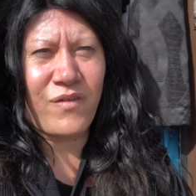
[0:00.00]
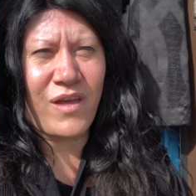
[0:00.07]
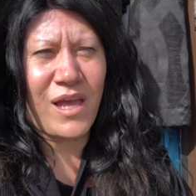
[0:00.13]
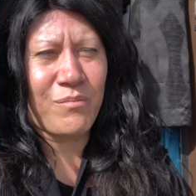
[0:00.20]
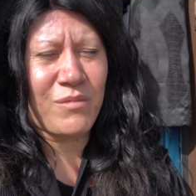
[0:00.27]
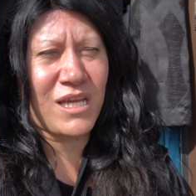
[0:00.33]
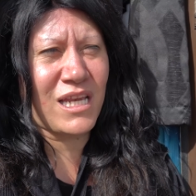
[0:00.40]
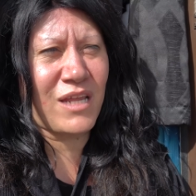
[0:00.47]

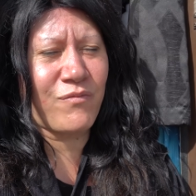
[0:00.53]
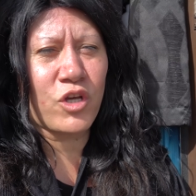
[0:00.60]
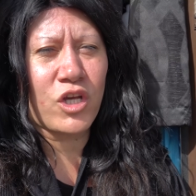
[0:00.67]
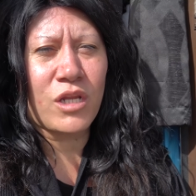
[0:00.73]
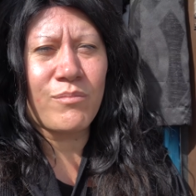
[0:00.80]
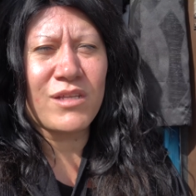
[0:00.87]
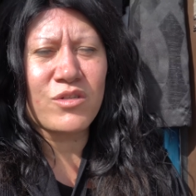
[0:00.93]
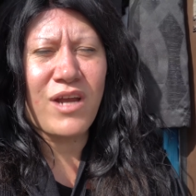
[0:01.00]
I mean, if you're
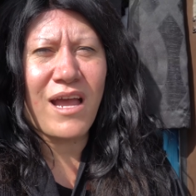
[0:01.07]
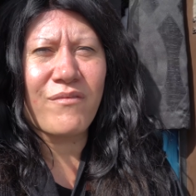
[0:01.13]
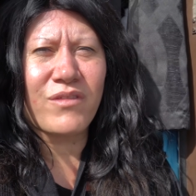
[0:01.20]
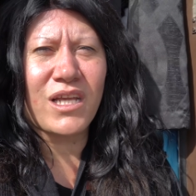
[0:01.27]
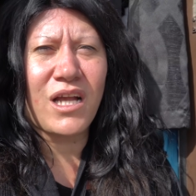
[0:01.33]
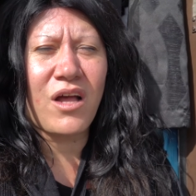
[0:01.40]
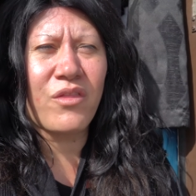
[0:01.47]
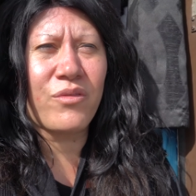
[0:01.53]
going to be
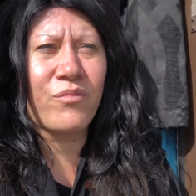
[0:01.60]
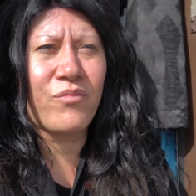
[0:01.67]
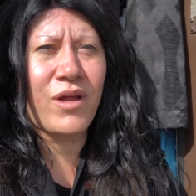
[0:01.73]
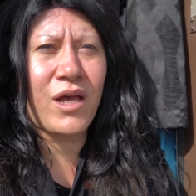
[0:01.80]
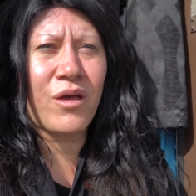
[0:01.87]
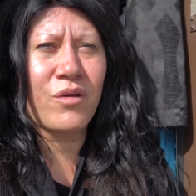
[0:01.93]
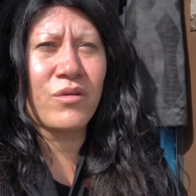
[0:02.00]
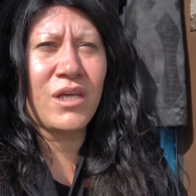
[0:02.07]
traveling on the
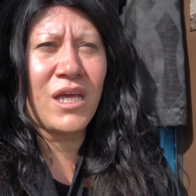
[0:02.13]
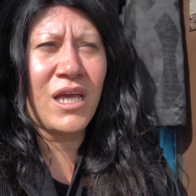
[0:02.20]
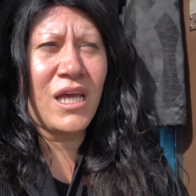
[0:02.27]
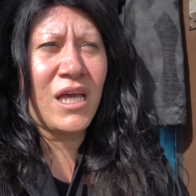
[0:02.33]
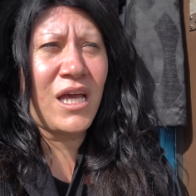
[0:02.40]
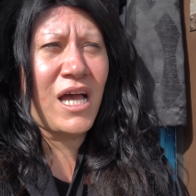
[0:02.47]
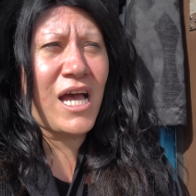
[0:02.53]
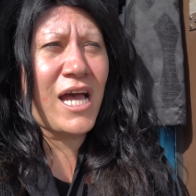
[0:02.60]
road,
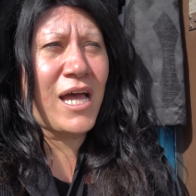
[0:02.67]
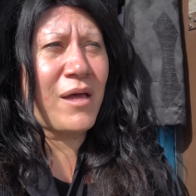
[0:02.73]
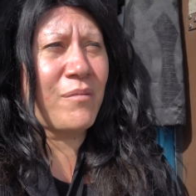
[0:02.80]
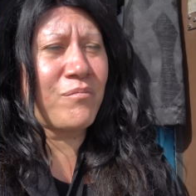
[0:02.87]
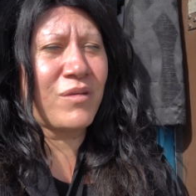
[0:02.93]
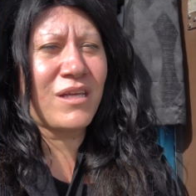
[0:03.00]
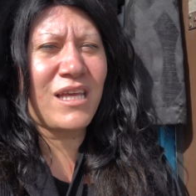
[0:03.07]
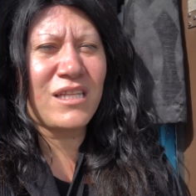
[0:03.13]

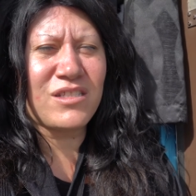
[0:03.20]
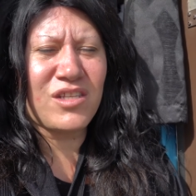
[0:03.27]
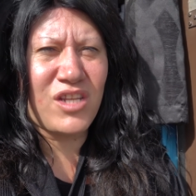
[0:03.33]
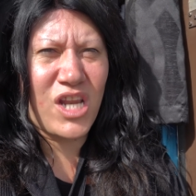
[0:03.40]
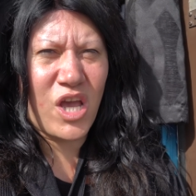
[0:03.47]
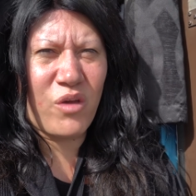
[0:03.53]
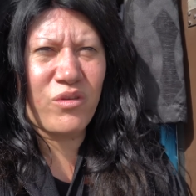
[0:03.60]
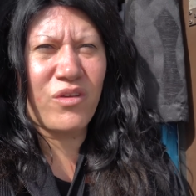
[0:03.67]
um, get to
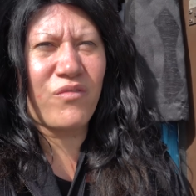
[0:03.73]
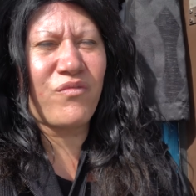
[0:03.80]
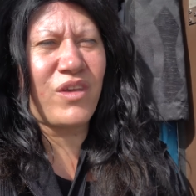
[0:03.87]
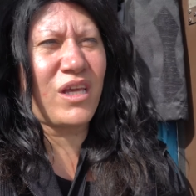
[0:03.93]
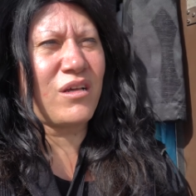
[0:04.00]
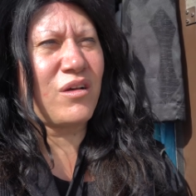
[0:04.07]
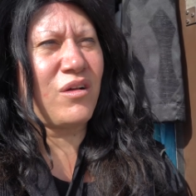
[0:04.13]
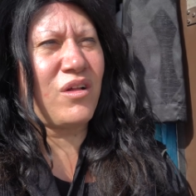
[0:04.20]
know your
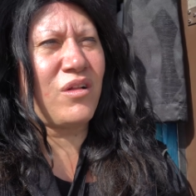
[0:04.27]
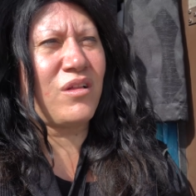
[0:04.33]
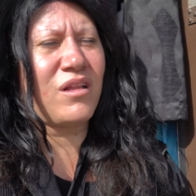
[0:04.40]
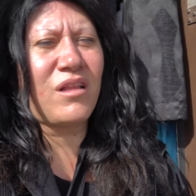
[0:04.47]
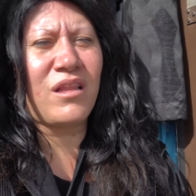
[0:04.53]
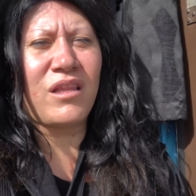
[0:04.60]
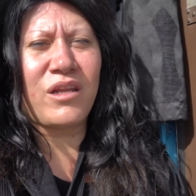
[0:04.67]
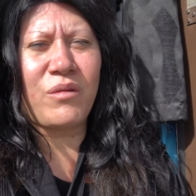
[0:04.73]

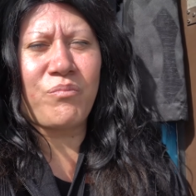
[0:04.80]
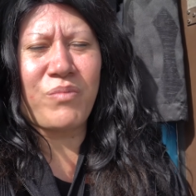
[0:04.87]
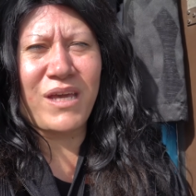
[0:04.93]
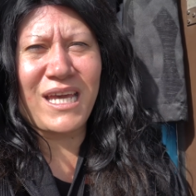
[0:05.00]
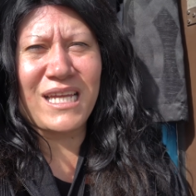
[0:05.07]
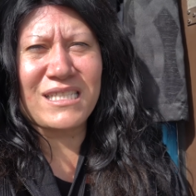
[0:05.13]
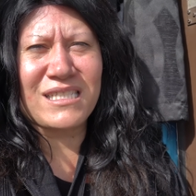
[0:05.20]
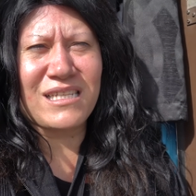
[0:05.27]
vehicle a little
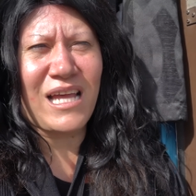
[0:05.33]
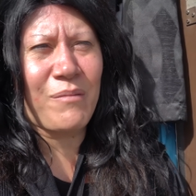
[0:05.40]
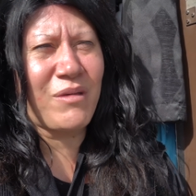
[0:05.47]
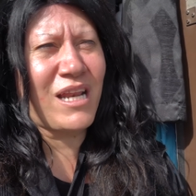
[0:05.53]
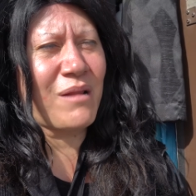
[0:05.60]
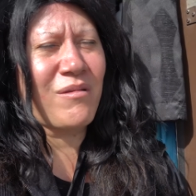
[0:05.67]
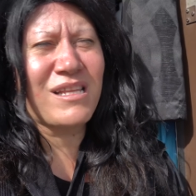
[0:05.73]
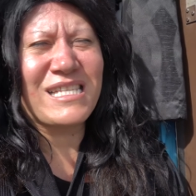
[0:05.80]
bit. I
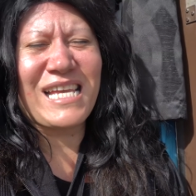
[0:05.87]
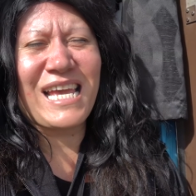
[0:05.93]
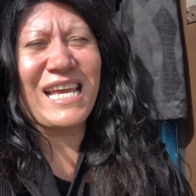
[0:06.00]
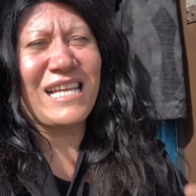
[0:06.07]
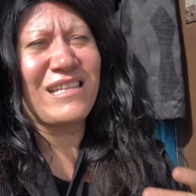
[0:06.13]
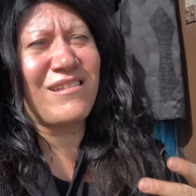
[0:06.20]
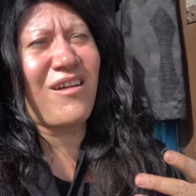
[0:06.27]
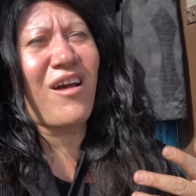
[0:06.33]
mean, I'm not
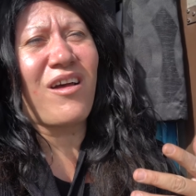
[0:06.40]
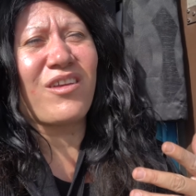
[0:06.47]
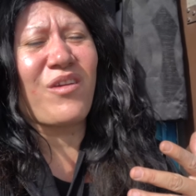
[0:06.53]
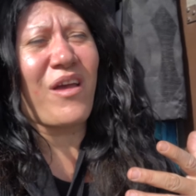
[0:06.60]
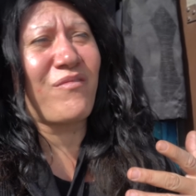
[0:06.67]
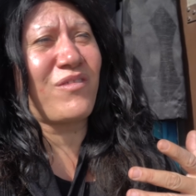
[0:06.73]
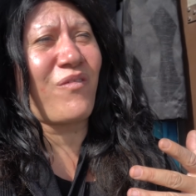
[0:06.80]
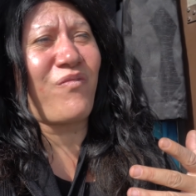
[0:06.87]
saying you
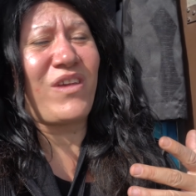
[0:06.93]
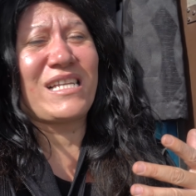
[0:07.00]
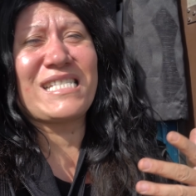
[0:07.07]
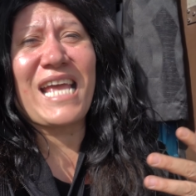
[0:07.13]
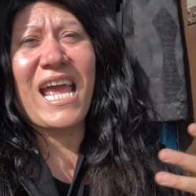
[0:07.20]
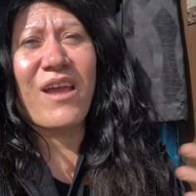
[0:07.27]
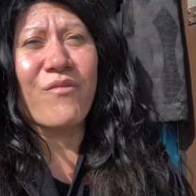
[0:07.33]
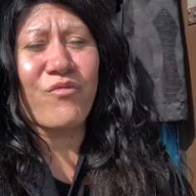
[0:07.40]
have to
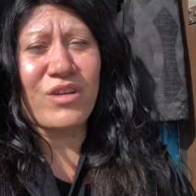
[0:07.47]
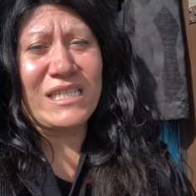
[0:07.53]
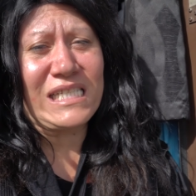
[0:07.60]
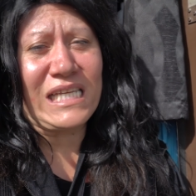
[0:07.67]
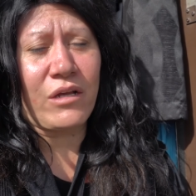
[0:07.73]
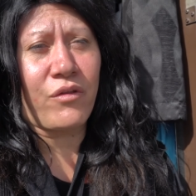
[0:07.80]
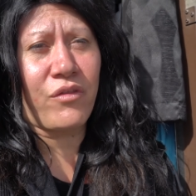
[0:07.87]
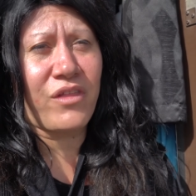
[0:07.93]
fix every
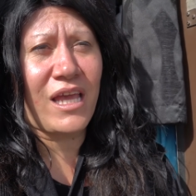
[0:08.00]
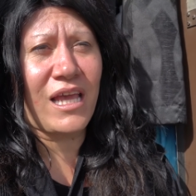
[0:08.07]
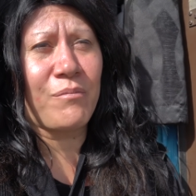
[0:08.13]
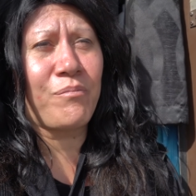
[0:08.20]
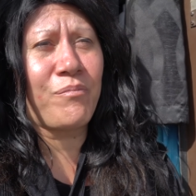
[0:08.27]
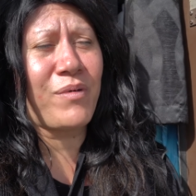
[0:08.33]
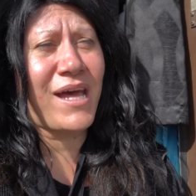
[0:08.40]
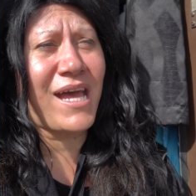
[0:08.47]
single
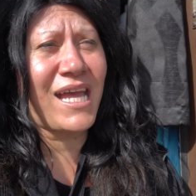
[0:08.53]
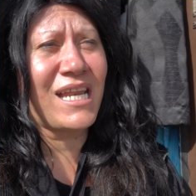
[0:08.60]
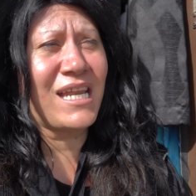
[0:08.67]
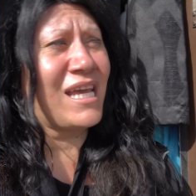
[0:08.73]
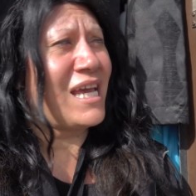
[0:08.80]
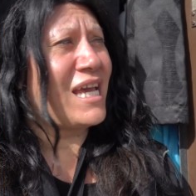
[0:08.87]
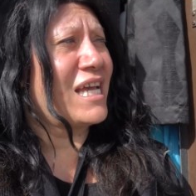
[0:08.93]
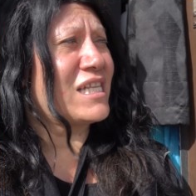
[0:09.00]
thing, but
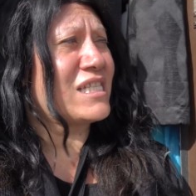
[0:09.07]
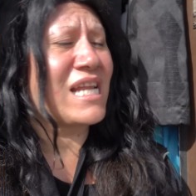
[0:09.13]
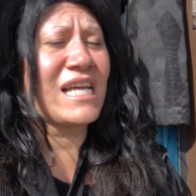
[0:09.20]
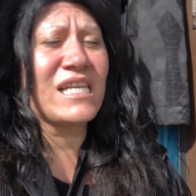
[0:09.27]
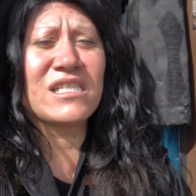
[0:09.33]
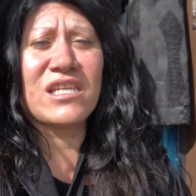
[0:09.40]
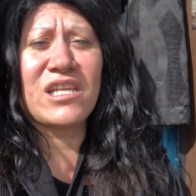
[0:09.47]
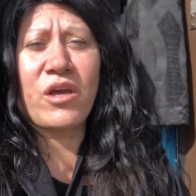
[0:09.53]
it's
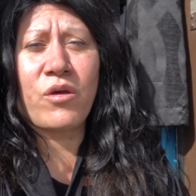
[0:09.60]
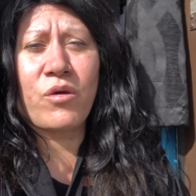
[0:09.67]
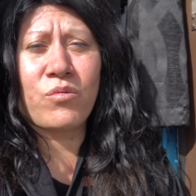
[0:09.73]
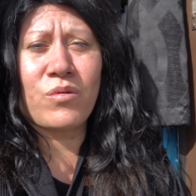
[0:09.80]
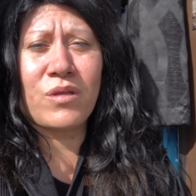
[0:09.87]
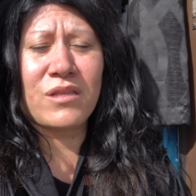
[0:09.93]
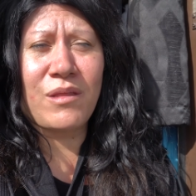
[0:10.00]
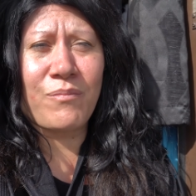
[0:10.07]
nice to
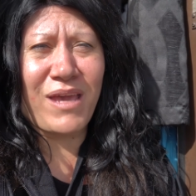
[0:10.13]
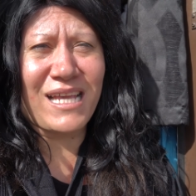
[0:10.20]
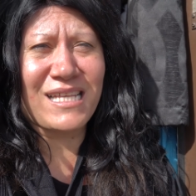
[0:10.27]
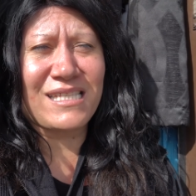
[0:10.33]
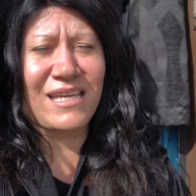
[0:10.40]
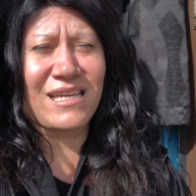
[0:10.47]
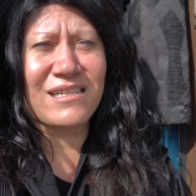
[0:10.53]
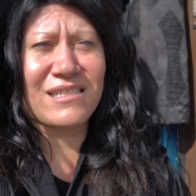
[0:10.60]
know the
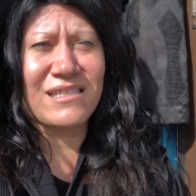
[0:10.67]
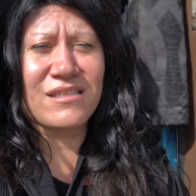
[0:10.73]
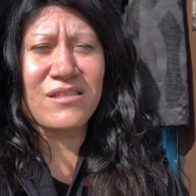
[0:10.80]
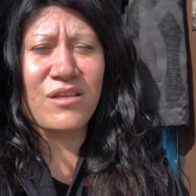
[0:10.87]
basics.